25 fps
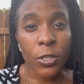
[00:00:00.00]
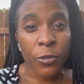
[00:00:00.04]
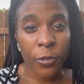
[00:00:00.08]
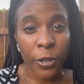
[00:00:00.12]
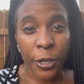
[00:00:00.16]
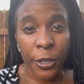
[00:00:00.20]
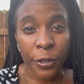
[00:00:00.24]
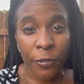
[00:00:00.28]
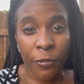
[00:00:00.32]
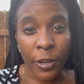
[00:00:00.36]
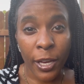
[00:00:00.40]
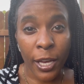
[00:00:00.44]

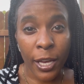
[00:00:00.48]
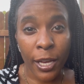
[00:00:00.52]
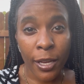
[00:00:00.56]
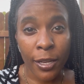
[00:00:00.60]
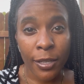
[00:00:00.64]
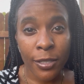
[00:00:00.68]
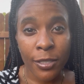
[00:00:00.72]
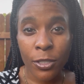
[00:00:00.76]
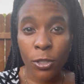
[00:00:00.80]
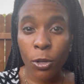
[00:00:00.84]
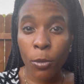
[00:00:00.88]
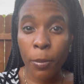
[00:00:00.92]
very
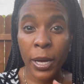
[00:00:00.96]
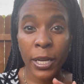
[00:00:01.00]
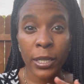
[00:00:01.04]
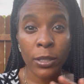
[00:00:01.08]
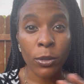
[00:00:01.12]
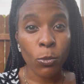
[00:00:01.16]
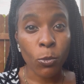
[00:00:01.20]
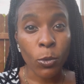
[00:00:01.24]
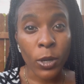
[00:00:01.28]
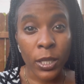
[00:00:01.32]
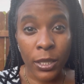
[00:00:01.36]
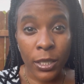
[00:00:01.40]
fast no matter
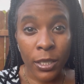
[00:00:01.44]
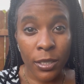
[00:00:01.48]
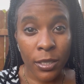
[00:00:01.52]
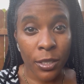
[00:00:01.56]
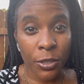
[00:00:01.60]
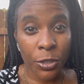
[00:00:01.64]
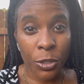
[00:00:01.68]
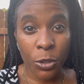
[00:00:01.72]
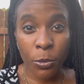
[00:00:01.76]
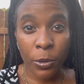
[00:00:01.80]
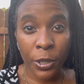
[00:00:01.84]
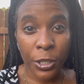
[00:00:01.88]
what the
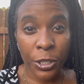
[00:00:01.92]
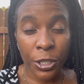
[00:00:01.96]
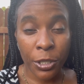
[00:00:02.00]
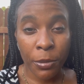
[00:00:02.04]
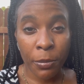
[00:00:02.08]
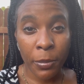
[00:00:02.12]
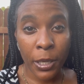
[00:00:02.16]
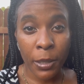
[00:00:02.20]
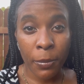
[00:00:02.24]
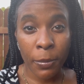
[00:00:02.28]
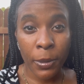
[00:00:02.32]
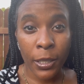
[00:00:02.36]
situation
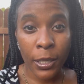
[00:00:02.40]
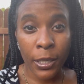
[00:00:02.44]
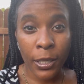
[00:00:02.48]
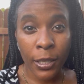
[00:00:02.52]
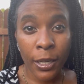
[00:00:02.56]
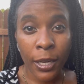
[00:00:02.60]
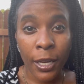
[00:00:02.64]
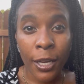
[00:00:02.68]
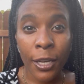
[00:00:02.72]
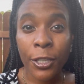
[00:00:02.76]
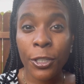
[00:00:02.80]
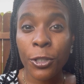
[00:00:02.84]
may be?
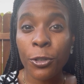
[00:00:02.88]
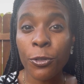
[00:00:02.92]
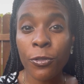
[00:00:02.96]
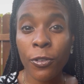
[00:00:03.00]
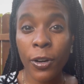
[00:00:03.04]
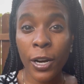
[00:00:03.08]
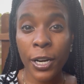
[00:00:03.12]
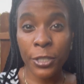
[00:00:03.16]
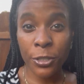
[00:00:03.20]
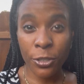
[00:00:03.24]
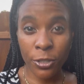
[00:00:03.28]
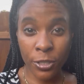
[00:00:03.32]
You
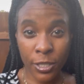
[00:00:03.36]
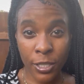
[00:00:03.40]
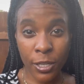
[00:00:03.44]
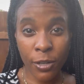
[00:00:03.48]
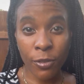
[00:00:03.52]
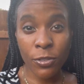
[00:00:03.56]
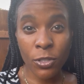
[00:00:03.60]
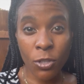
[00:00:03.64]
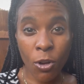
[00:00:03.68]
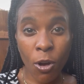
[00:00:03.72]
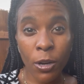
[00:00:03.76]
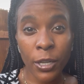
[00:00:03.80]
find
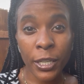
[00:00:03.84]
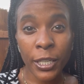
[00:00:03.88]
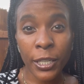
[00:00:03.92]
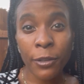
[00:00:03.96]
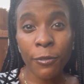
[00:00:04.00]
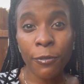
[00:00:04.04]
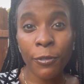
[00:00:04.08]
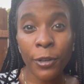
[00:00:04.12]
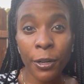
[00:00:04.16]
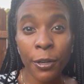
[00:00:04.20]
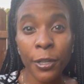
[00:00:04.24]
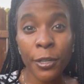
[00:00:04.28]
yourself talking
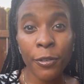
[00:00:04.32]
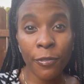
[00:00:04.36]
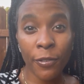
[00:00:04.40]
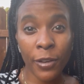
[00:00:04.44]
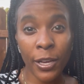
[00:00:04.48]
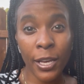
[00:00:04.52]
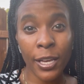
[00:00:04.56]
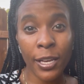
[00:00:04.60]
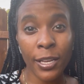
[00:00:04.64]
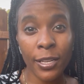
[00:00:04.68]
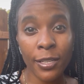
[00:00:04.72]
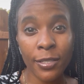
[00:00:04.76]
very
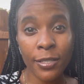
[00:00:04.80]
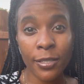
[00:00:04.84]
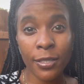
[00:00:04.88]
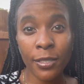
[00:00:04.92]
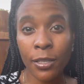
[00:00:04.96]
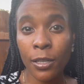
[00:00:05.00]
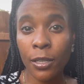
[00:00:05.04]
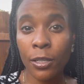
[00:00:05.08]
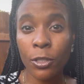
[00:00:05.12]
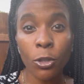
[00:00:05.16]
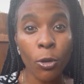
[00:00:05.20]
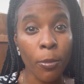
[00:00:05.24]
fast
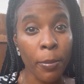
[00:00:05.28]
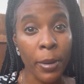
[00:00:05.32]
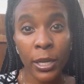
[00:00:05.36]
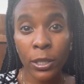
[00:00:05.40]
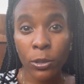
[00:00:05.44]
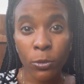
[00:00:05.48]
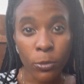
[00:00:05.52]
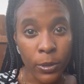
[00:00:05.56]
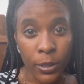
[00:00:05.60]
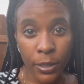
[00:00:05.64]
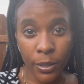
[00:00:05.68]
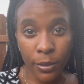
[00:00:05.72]
no matter
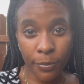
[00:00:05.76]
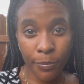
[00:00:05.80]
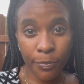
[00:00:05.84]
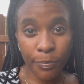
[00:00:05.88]
what?